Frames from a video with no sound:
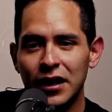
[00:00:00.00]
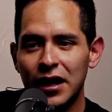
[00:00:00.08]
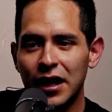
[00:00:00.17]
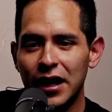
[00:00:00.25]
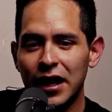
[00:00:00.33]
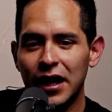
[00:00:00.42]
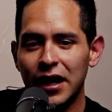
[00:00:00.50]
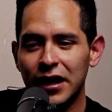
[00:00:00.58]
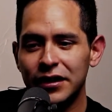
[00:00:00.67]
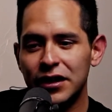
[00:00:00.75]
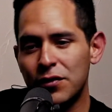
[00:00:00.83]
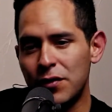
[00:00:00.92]
And
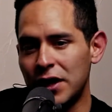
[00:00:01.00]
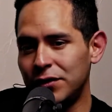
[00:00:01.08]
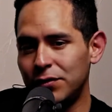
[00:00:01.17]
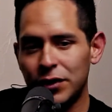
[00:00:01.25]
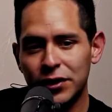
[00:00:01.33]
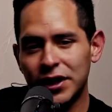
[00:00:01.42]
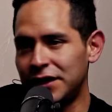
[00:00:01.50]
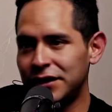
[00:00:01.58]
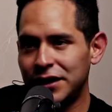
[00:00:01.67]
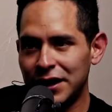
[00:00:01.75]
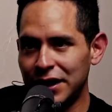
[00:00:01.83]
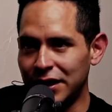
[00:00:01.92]
the rest were just
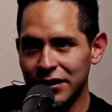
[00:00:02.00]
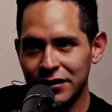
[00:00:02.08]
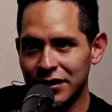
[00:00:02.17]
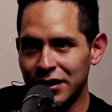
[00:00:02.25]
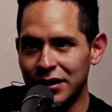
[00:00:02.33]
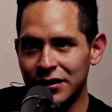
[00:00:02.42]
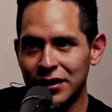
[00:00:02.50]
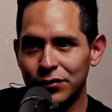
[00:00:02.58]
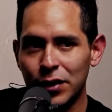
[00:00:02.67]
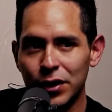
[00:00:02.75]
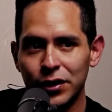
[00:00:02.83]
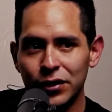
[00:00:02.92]
chilling in
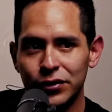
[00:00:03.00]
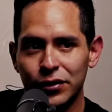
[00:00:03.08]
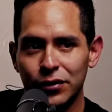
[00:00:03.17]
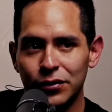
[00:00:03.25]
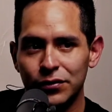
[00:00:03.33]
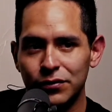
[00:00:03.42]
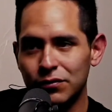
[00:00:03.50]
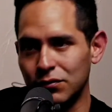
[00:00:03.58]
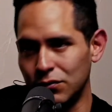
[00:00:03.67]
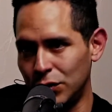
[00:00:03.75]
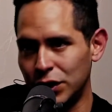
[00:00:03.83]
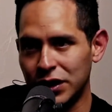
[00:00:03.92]
Santuario, so
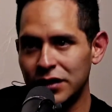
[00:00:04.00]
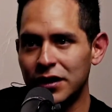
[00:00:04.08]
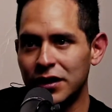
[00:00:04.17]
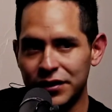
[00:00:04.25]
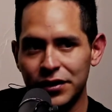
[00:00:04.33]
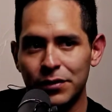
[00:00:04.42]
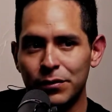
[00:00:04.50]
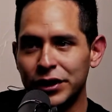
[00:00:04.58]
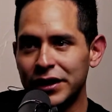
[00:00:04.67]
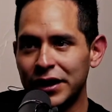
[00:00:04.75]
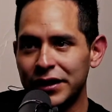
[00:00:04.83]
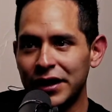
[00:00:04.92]
we did the ceremony
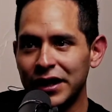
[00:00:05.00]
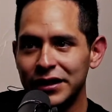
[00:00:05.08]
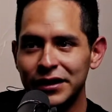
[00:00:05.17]
that night.